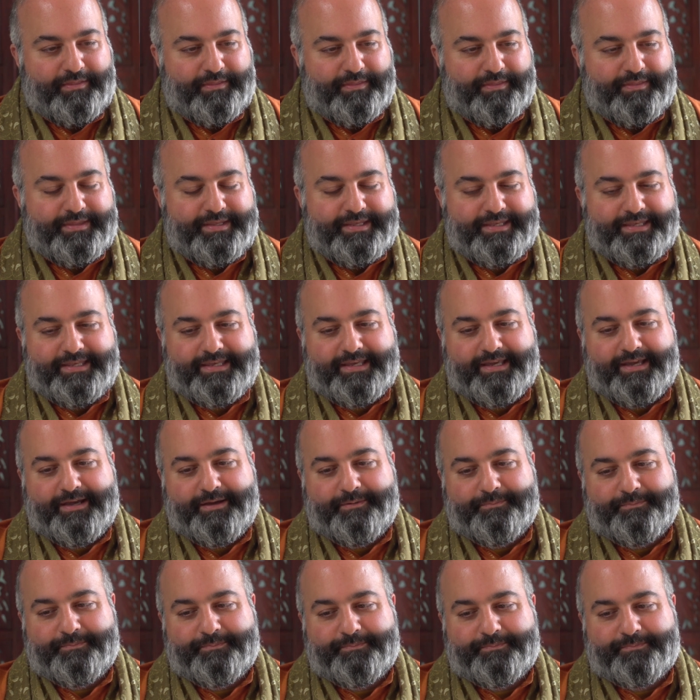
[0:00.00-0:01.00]

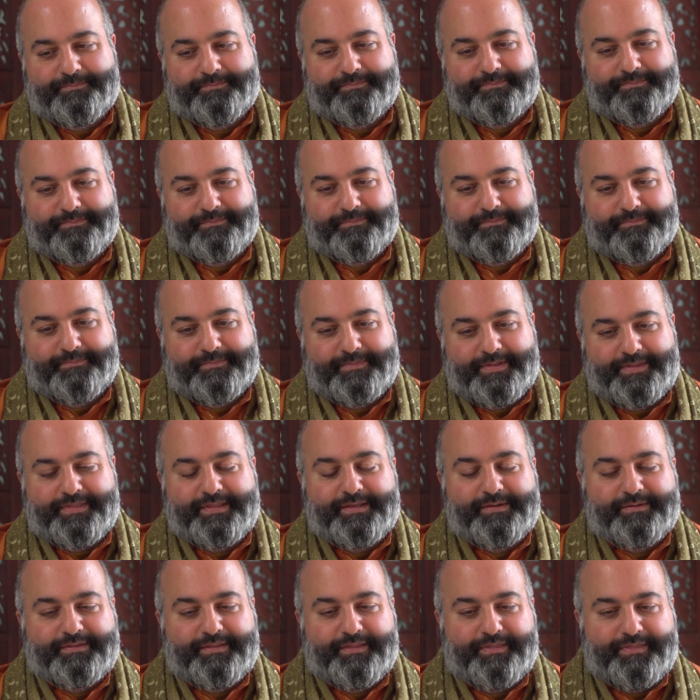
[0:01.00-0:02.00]
I
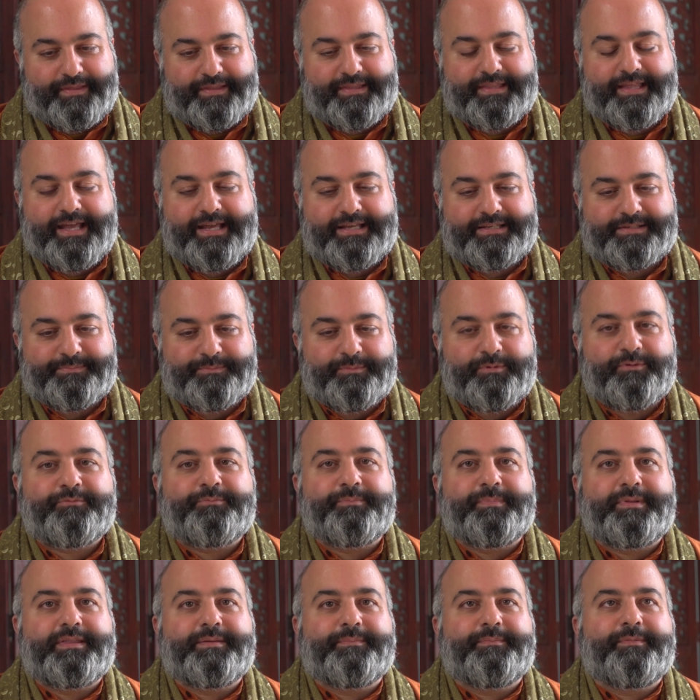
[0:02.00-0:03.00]
think the thing that has
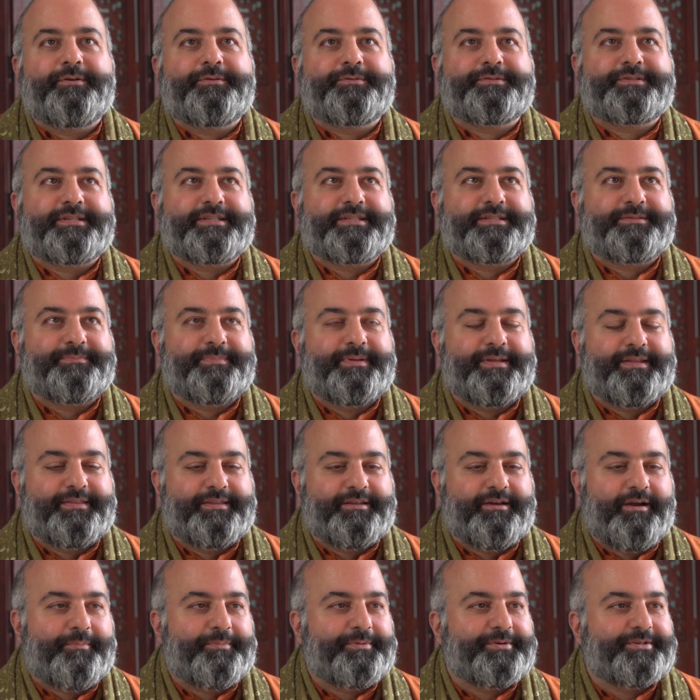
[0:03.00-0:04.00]
moved me the most has
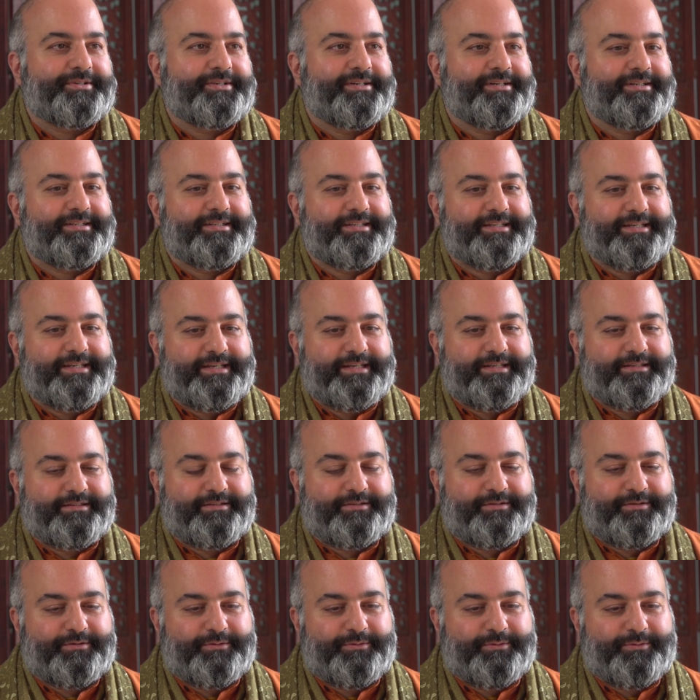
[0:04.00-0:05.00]
been the opportunity
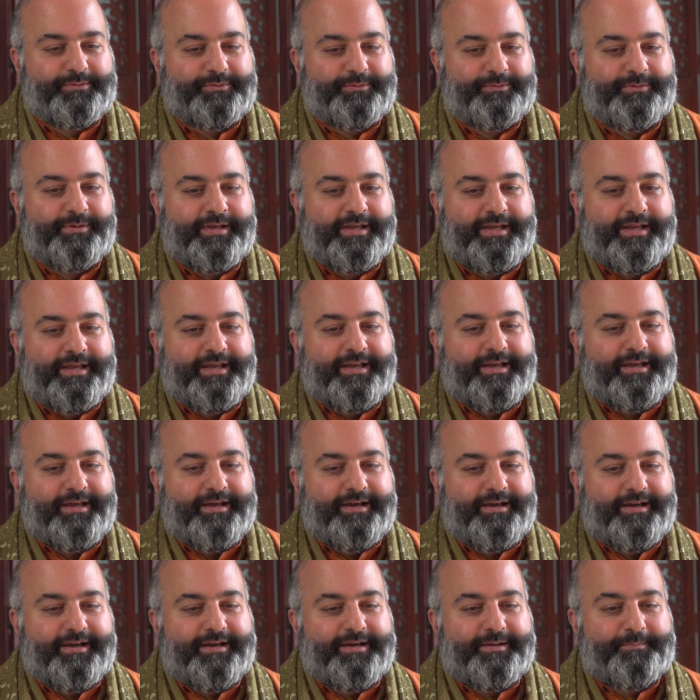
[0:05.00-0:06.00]
to
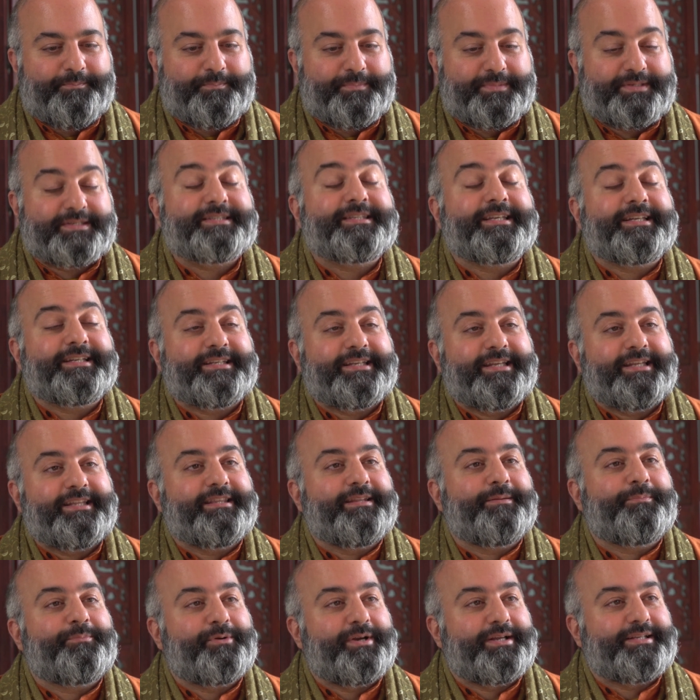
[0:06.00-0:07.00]
sit
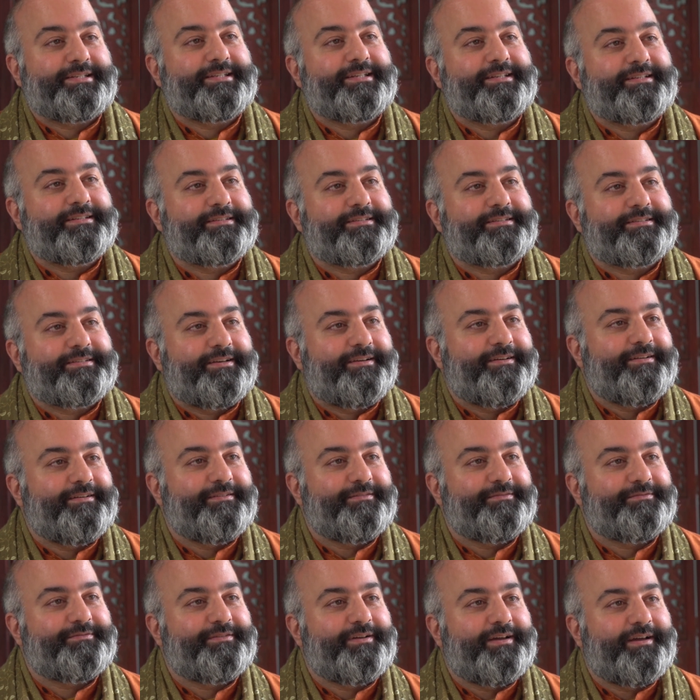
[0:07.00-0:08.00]
in the presence
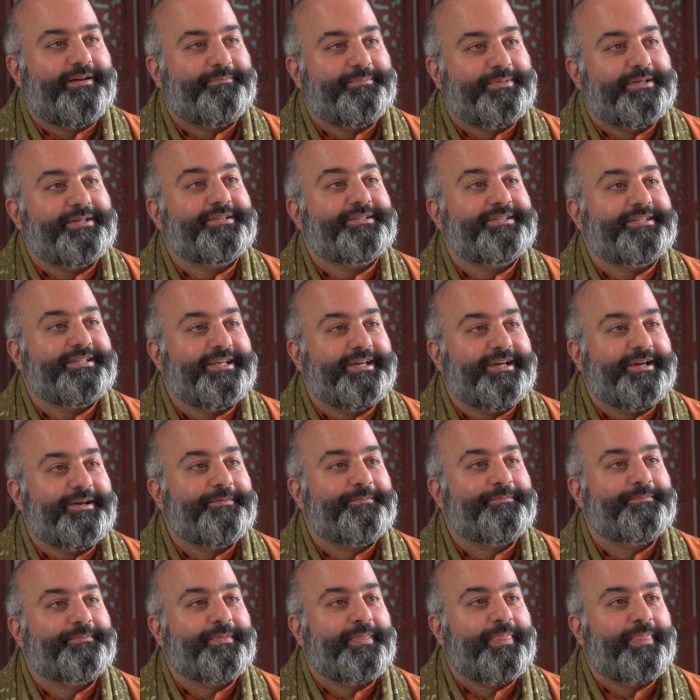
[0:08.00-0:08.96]
of Pirzia.